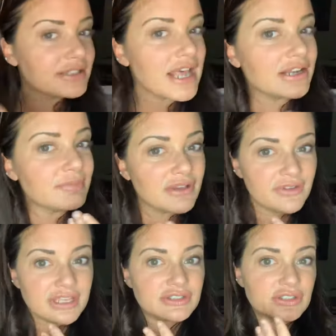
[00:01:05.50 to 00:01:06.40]
side of my
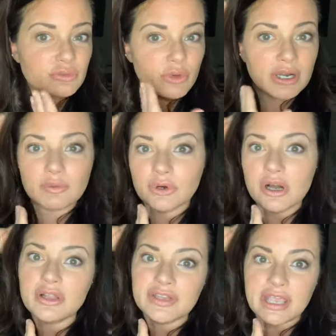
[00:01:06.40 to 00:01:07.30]
face is what I wore
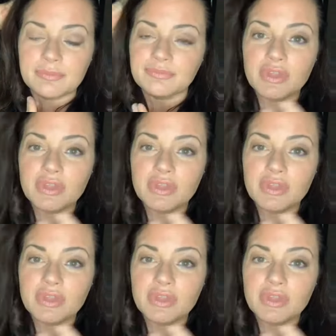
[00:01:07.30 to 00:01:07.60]
all day.